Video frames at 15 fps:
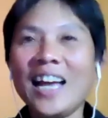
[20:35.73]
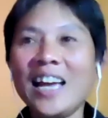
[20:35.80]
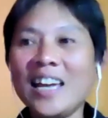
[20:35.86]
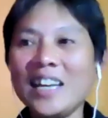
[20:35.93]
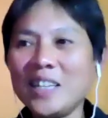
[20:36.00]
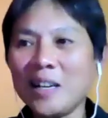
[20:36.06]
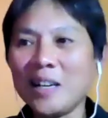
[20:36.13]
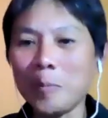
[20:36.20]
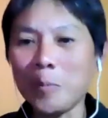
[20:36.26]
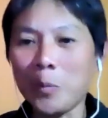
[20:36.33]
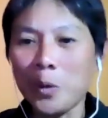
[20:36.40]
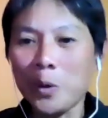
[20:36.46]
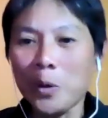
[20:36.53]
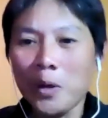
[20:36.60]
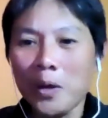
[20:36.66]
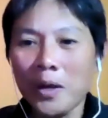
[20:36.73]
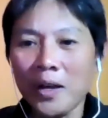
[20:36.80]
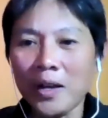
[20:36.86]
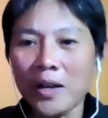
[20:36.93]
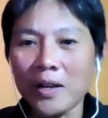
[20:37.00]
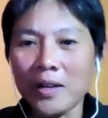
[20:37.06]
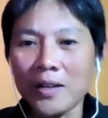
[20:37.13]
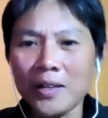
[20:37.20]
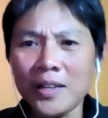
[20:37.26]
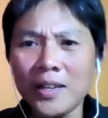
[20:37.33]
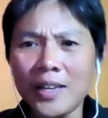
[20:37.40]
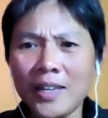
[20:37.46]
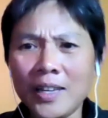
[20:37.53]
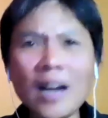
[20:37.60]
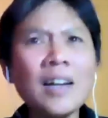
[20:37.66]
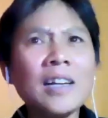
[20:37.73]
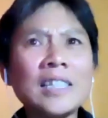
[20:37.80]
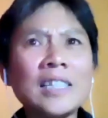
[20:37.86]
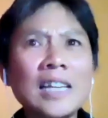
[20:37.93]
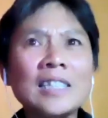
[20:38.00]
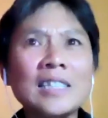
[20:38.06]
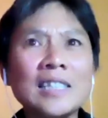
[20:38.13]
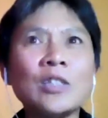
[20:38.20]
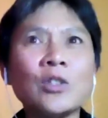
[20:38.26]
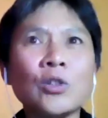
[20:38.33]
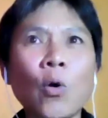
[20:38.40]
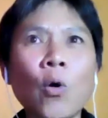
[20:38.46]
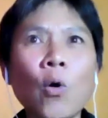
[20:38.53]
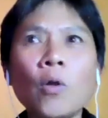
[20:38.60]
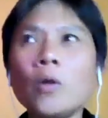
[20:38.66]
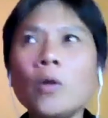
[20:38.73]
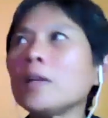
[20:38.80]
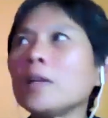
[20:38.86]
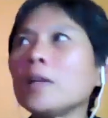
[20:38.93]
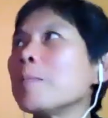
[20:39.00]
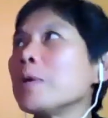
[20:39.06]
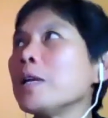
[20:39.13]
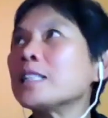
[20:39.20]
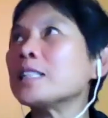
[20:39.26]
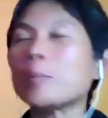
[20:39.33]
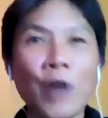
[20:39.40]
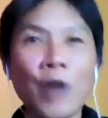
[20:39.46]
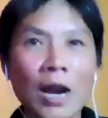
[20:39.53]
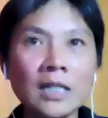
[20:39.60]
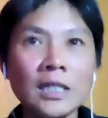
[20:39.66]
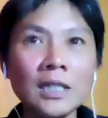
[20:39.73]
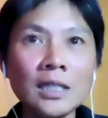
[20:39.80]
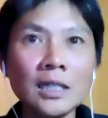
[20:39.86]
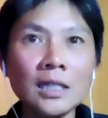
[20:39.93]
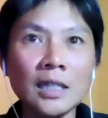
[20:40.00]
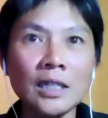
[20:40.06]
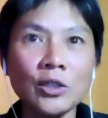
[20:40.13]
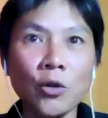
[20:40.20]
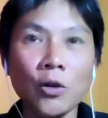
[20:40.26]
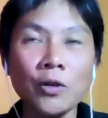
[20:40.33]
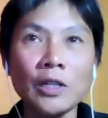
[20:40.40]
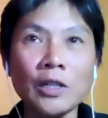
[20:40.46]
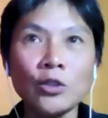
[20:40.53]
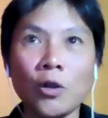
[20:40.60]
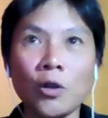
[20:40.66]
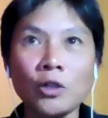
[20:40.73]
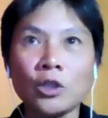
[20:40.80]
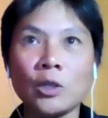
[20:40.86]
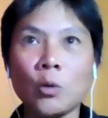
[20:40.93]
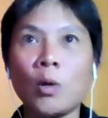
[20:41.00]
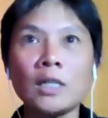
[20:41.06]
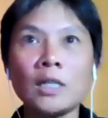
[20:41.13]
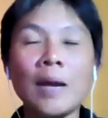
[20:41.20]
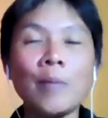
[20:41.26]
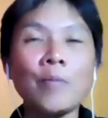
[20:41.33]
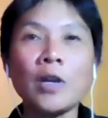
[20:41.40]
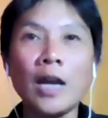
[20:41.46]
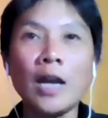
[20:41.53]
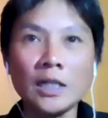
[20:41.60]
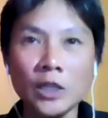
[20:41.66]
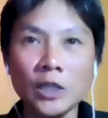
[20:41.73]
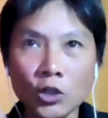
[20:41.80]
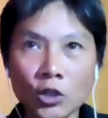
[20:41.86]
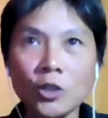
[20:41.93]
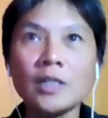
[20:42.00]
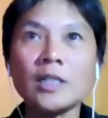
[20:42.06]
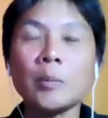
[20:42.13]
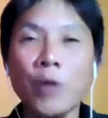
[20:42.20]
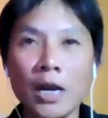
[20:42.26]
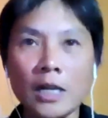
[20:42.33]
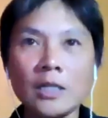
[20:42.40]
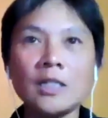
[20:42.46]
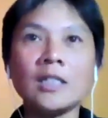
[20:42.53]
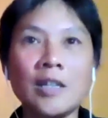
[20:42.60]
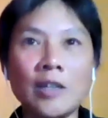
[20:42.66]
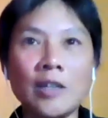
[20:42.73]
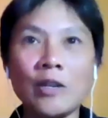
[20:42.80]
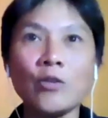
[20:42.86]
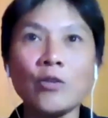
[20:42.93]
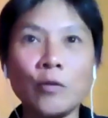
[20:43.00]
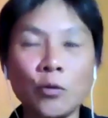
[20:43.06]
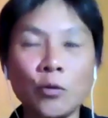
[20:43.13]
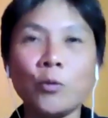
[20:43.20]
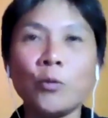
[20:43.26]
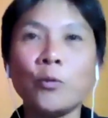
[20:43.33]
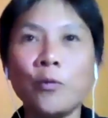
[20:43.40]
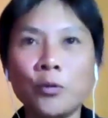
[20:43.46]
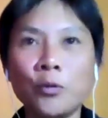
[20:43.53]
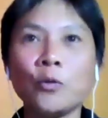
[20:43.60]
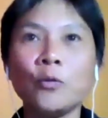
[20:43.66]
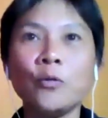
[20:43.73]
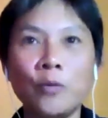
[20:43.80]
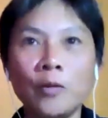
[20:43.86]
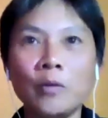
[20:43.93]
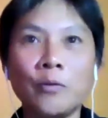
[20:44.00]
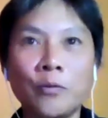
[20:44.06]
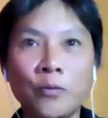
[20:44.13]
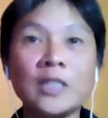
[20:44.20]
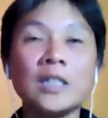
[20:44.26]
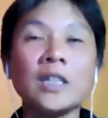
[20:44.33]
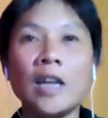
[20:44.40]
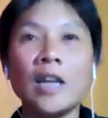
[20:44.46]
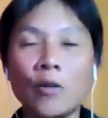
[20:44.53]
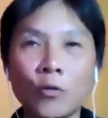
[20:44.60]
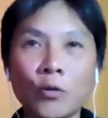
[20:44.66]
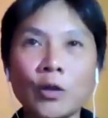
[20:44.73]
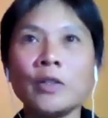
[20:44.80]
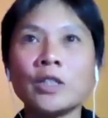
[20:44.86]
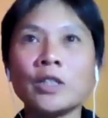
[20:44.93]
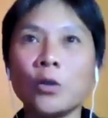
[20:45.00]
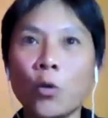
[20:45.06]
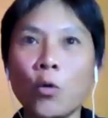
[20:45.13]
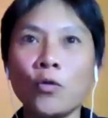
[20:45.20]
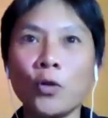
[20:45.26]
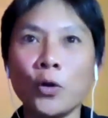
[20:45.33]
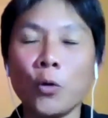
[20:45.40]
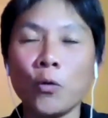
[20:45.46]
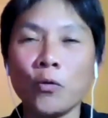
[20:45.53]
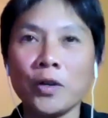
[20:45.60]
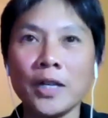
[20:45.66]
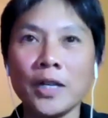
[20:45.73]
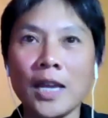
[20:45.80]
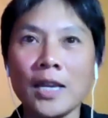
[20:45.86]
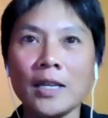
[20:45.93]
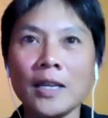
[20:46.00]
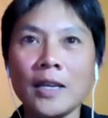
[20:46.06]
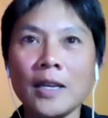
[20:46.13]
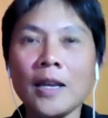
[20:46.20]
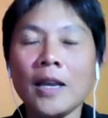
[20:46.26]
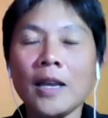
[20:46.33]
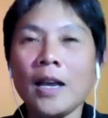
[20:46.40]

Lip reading: And yeah, it's all, I mean, it's a practice. It's not just a one-time realization. It's a practice that you have to visit and revisit over and over again.